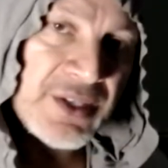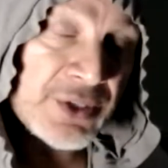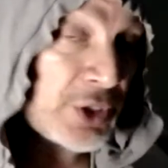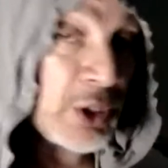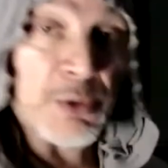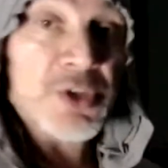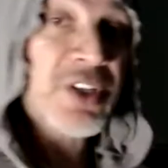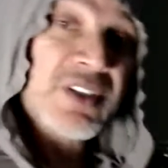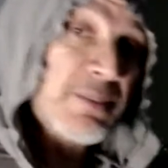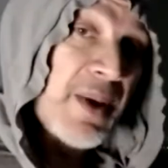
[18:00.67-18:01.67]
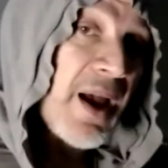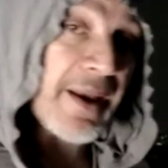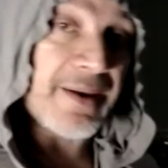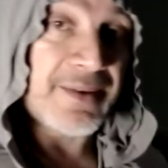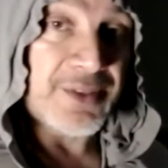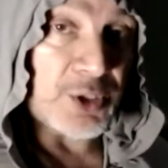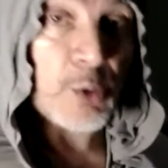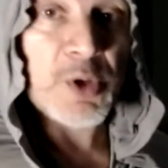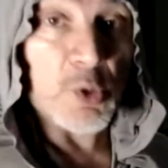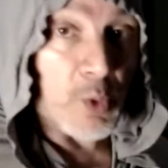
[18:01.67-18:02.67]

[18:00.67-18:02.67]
You know what you're going to buy. You know what you